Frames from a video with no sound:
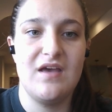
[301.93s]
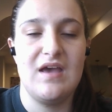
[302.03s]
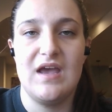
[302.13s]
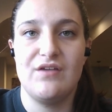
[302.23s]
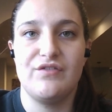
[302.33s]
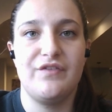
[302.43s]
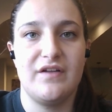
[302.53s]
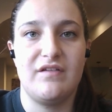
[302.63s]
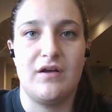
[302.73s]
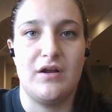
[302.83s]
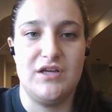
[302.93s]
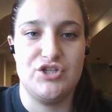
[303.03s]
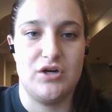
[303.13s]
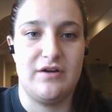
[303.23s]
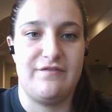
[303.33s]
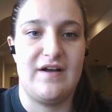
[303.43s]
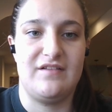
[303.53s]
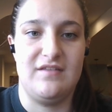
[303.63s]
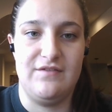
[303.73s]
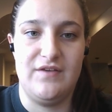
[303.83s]
and reflecting on each
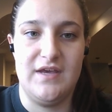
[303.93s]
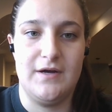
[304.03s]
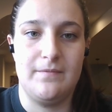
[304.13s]
artifact in the video.